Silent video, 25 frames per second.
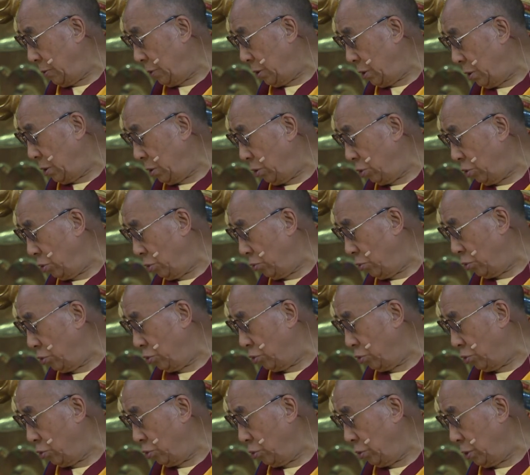The teeth
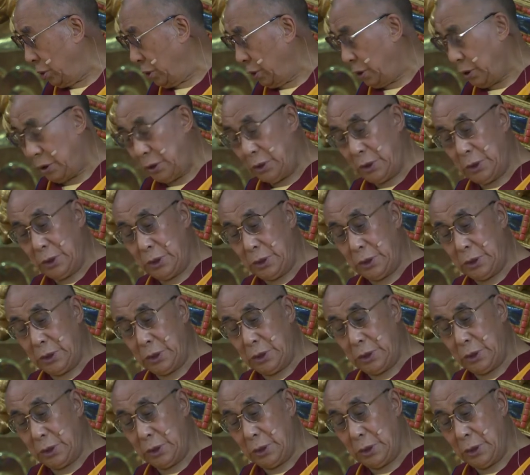and lips should remain
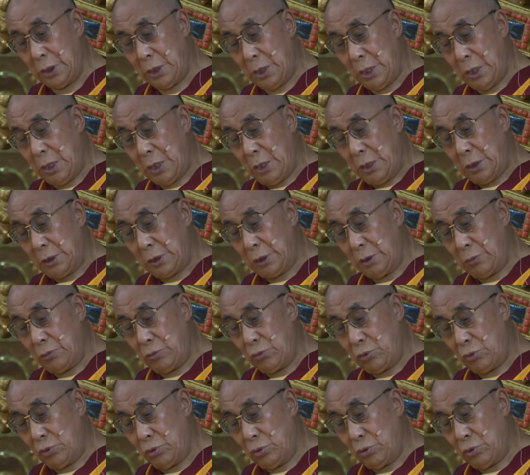natural just as they
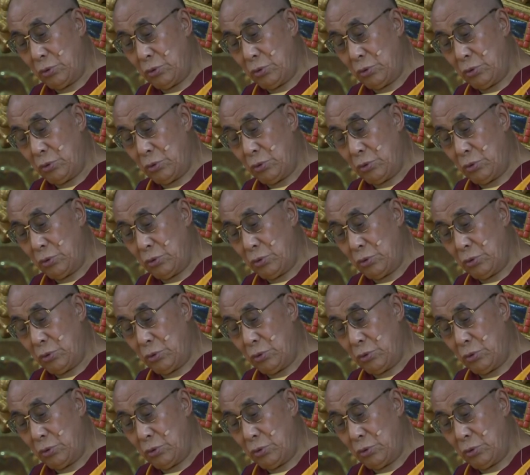are.